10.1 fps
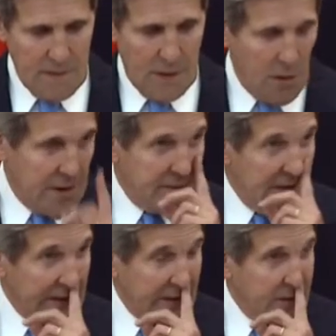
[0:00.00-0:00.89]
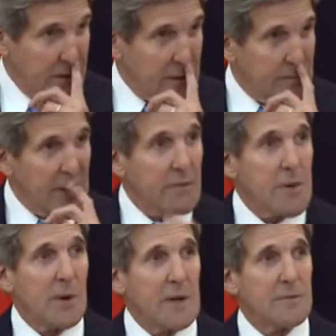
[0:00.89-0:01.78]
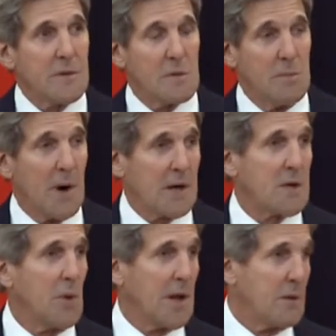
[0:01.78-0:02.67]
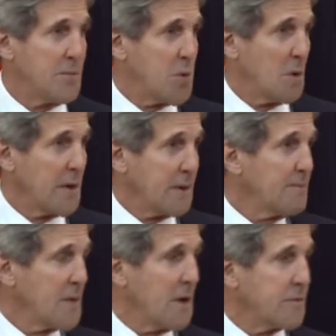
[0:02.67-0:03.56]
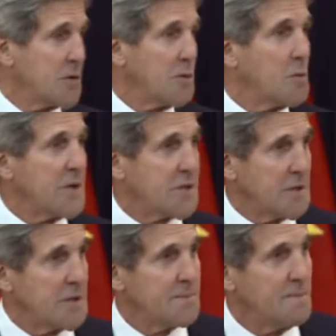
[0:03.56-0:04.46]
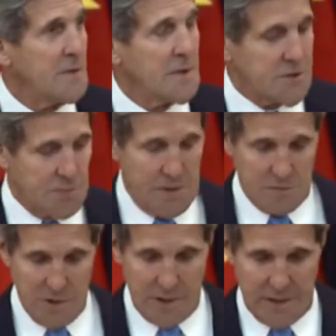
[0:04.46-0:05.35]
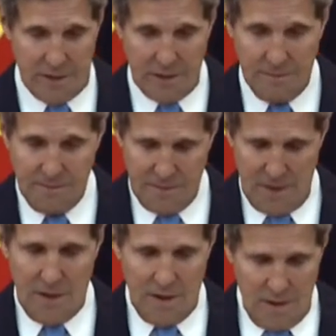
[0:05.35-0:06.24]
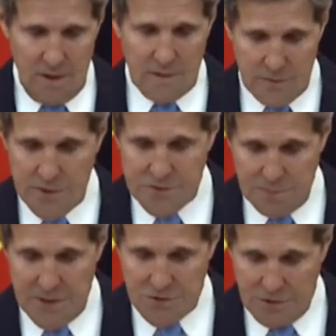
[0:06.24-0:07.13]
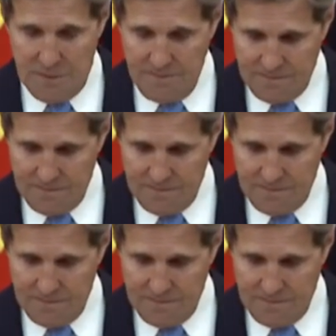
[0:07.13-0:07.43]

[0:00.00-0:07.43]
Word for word: I want to thank uh, everybody for the remarkable outpouring of good wishes. It's been really uh, very special.